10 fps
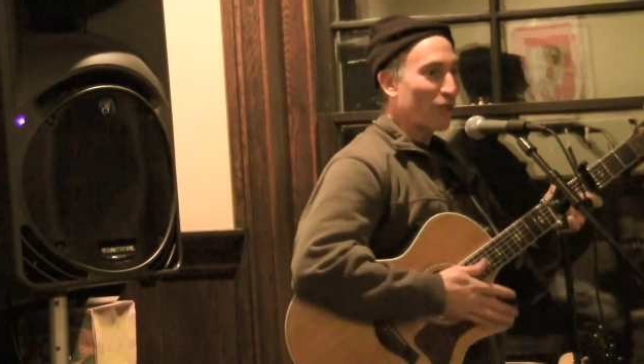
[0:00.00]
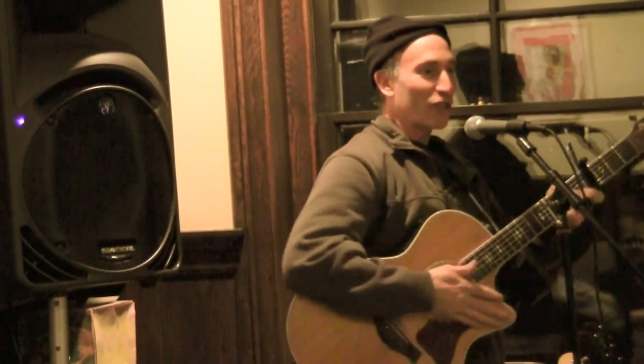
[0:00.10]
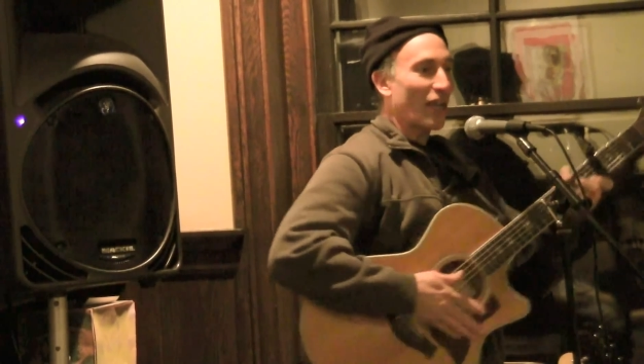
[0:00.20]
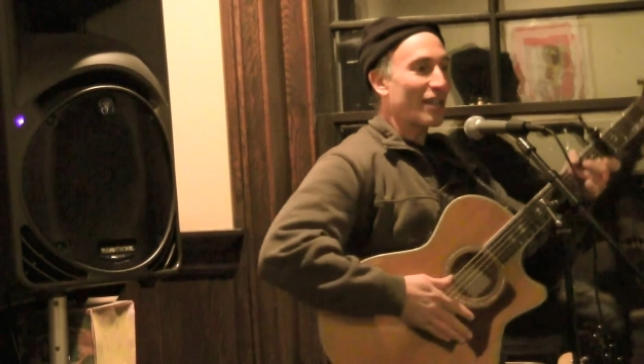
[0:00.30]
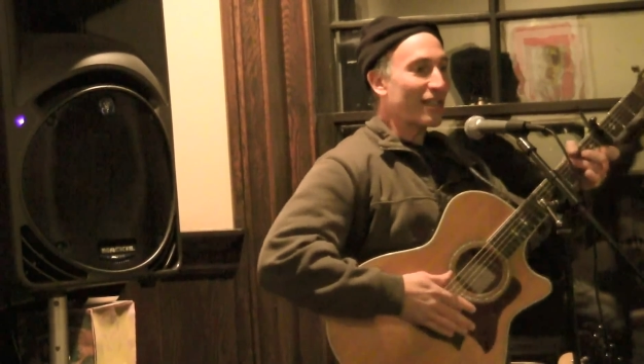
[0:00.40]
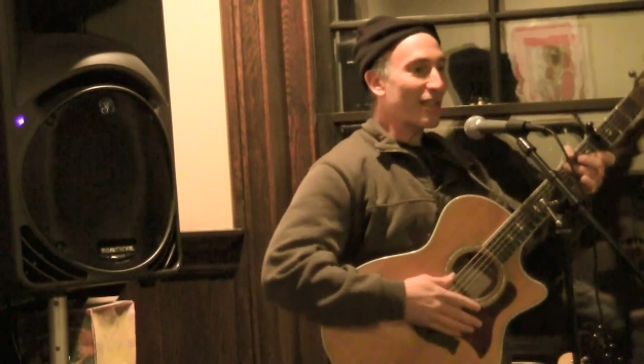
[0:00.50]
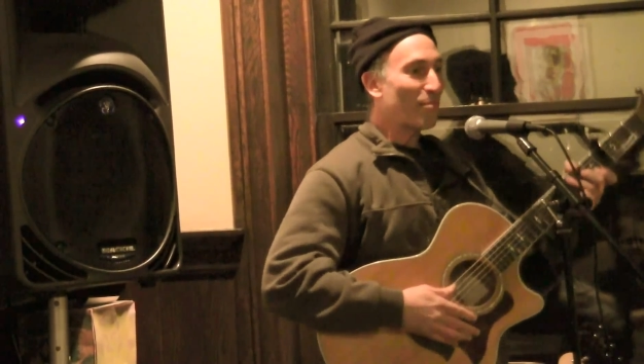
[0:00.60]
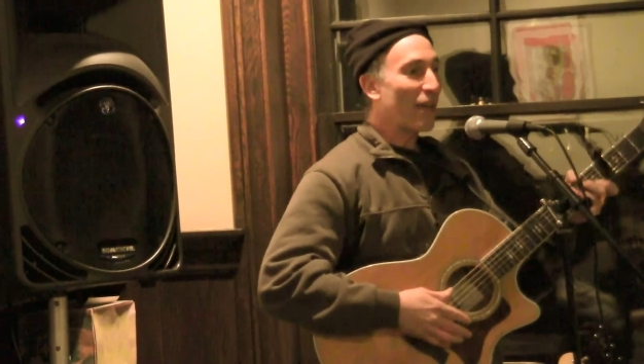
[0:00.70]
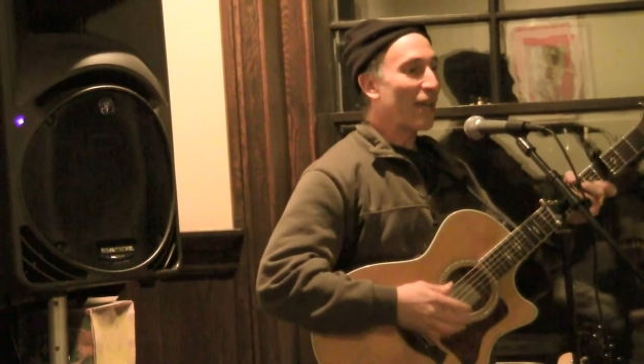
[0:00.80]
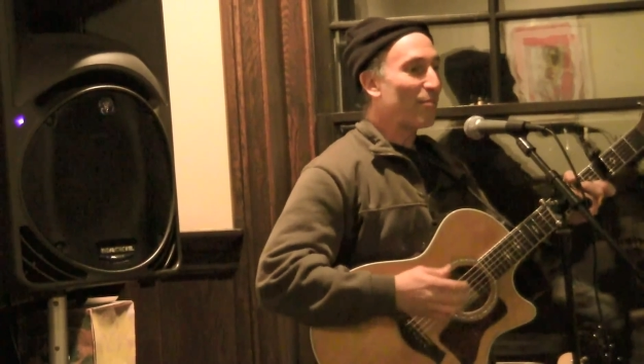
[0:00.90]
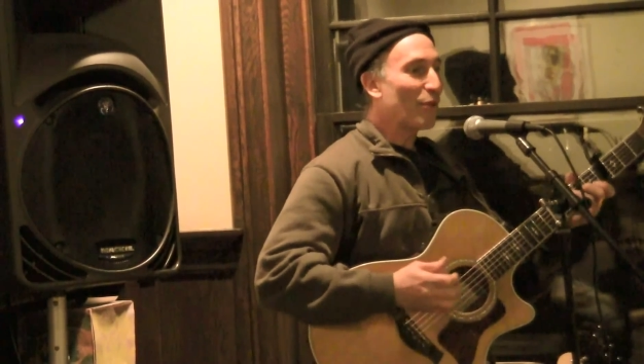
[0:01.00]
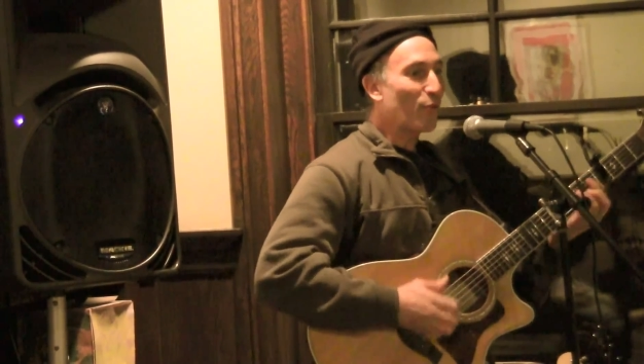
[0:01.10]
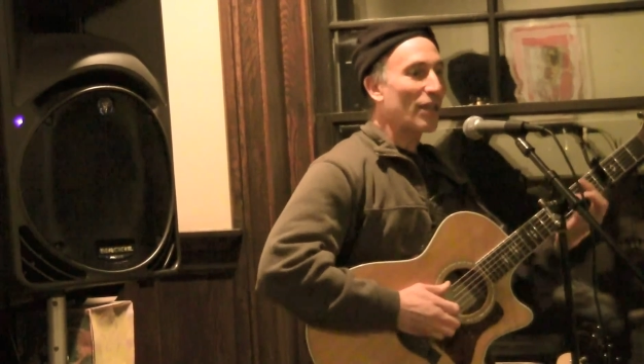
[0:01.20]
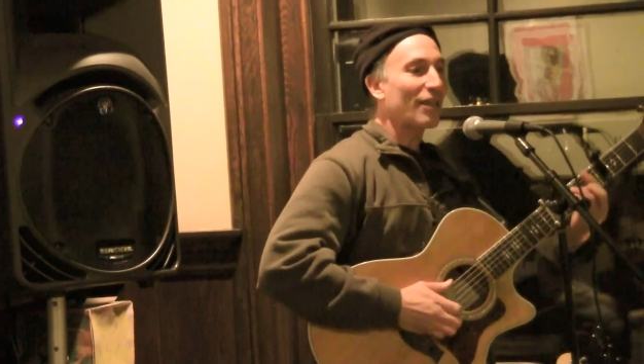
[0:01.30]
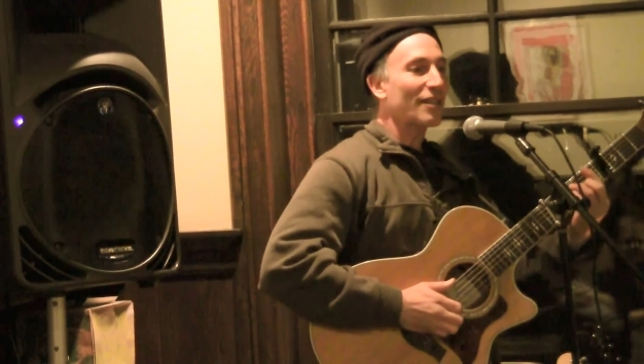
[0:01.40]
which says that maybe
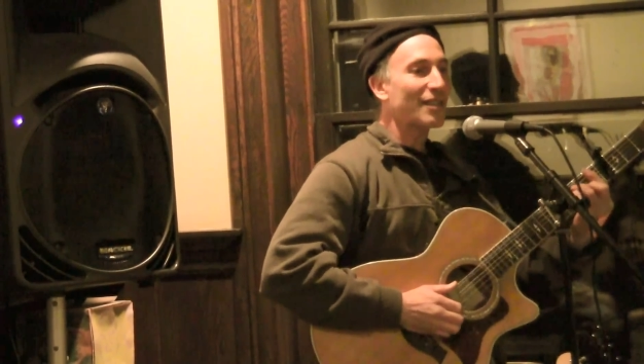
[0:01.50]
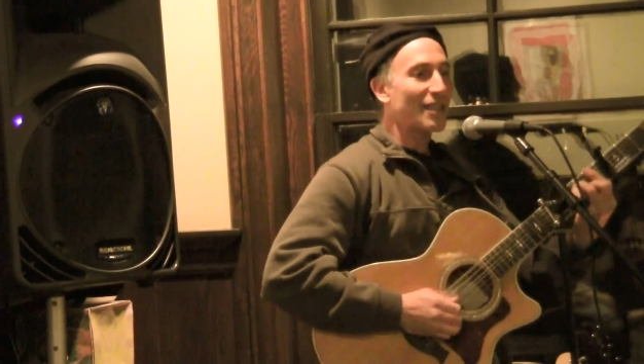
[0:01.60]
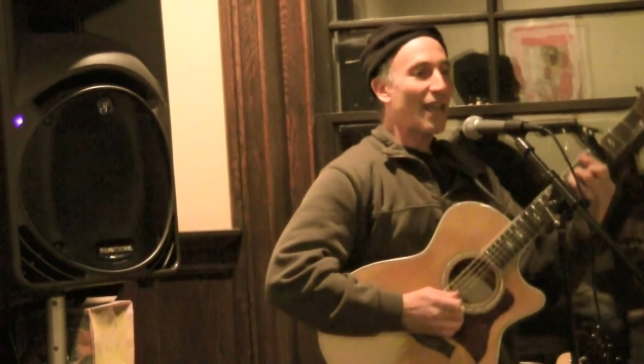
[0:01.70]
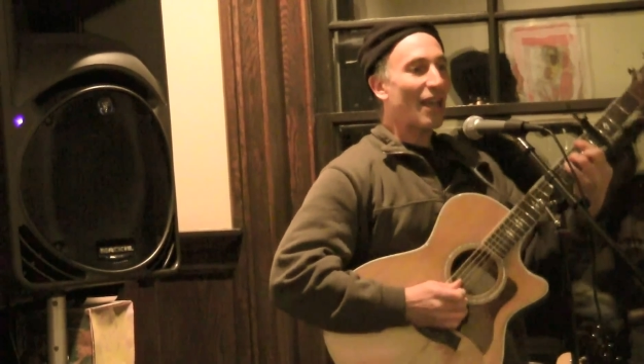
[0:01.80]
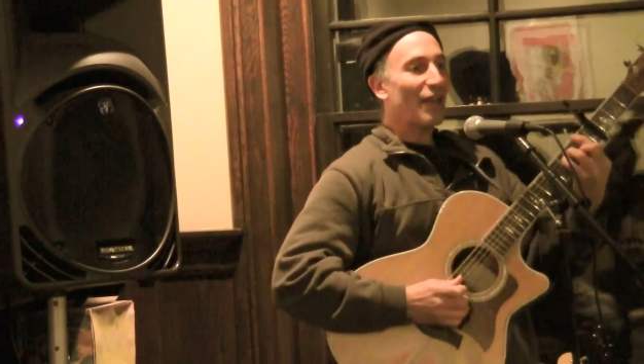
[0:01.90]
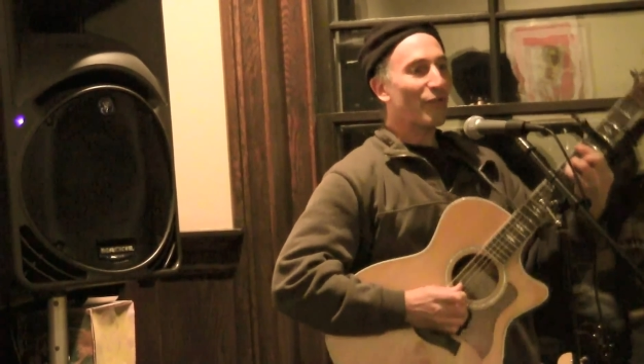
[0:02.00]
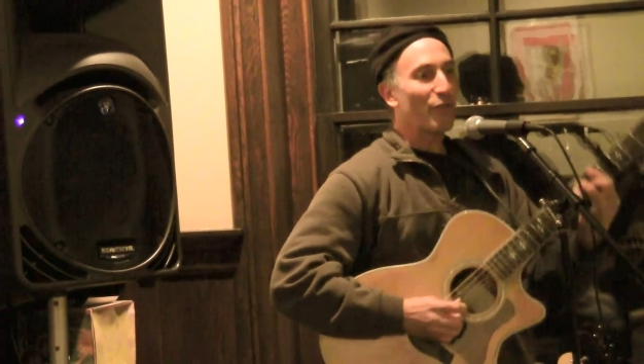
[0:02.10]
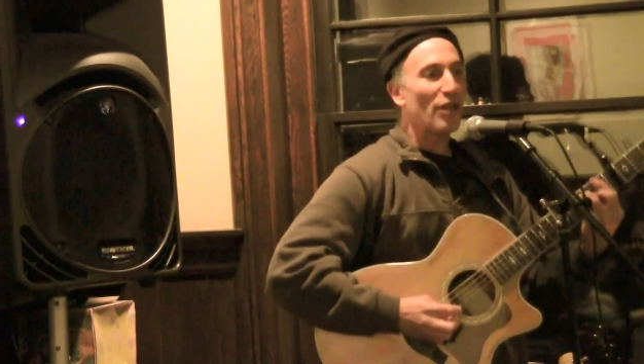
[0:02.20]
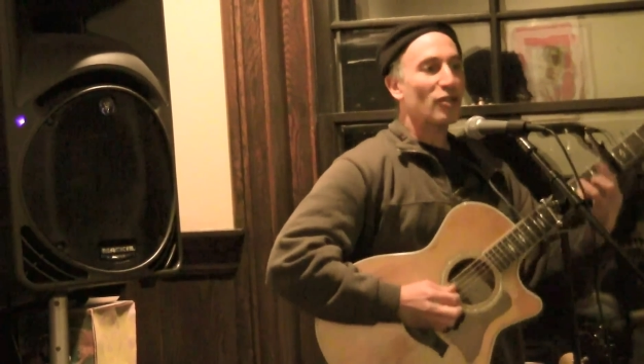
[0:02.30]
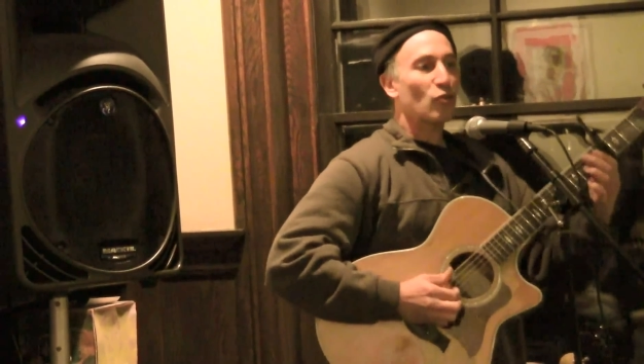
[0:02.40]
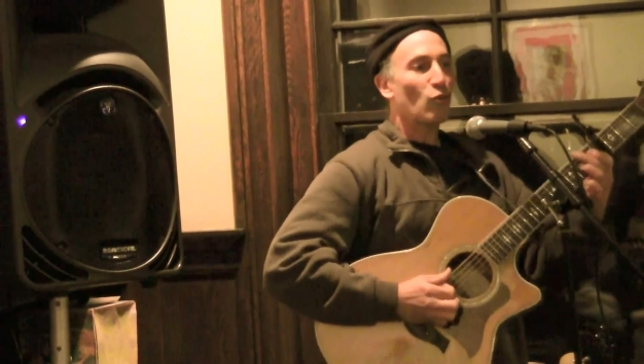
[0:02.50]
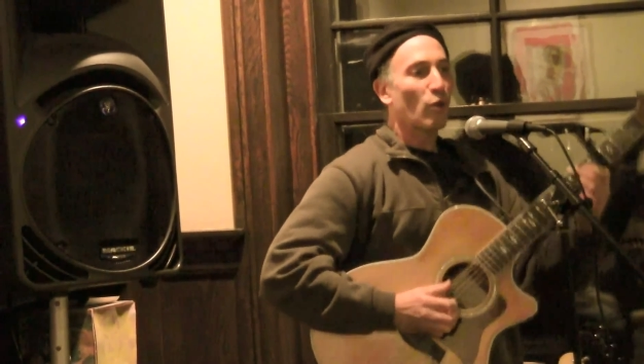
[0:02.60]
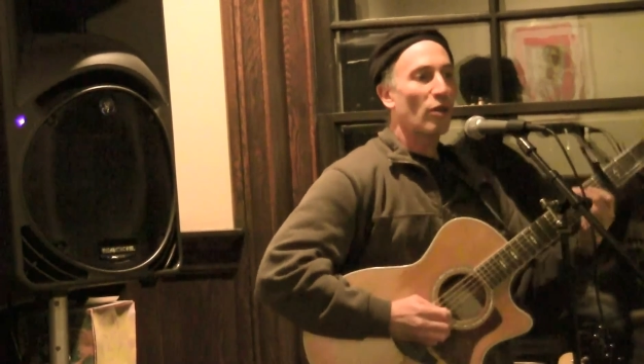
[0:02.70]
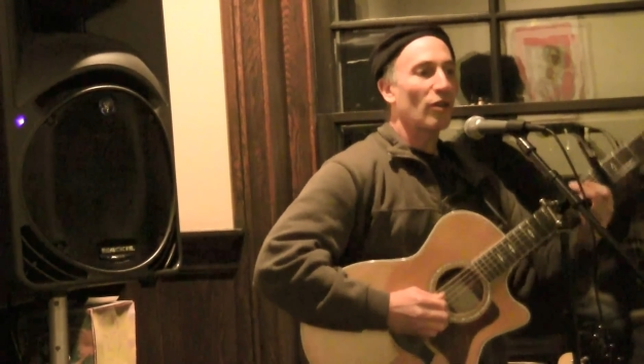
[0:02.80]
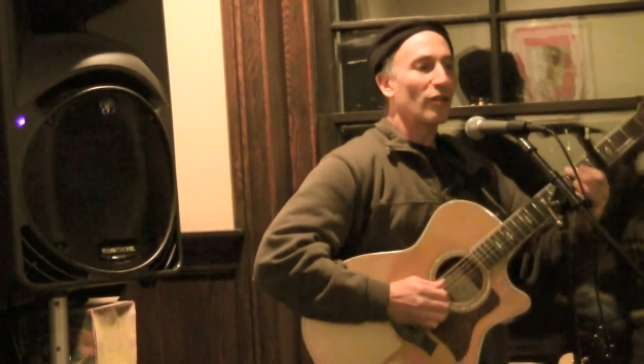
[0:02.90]
we can save this
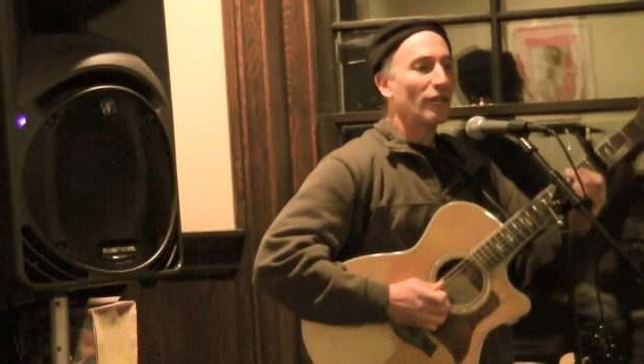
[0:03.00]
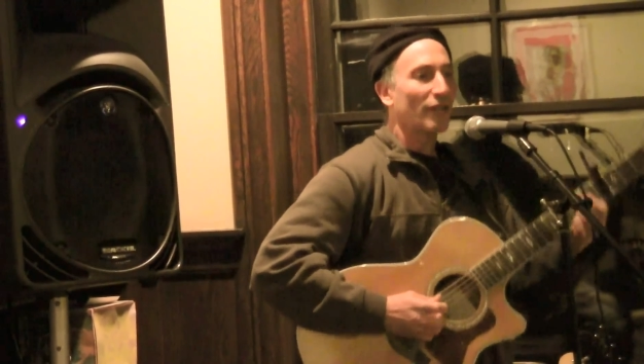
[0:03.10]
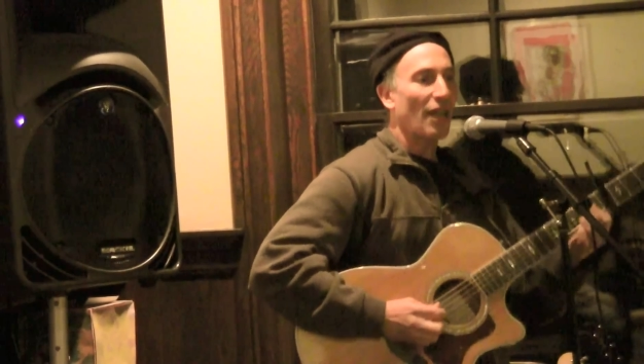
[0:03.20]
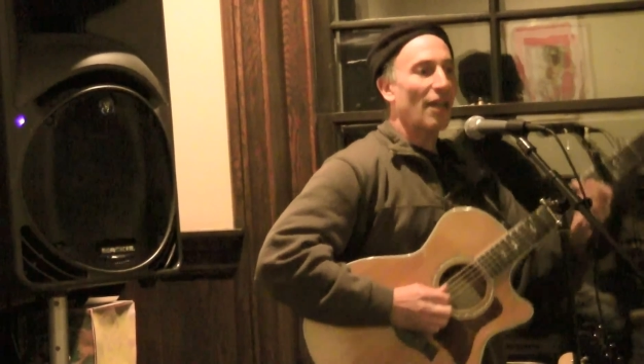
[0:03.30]
world.